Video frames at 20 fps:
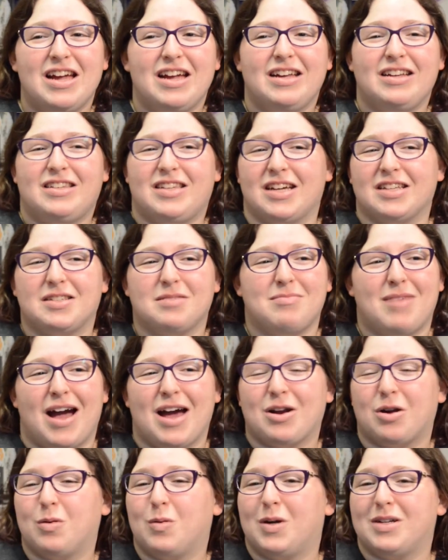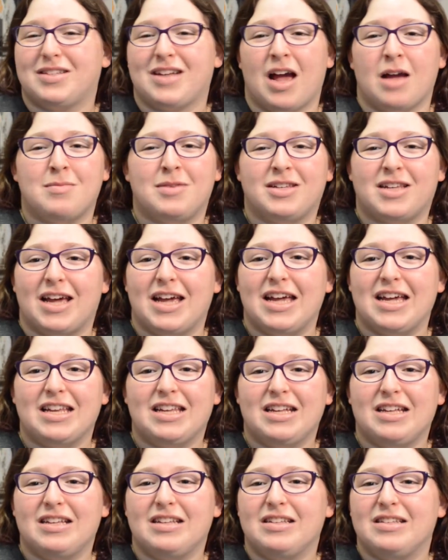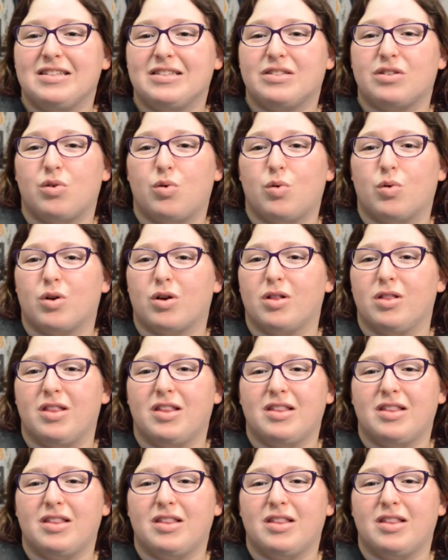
It doesn't matter what time of day it is, or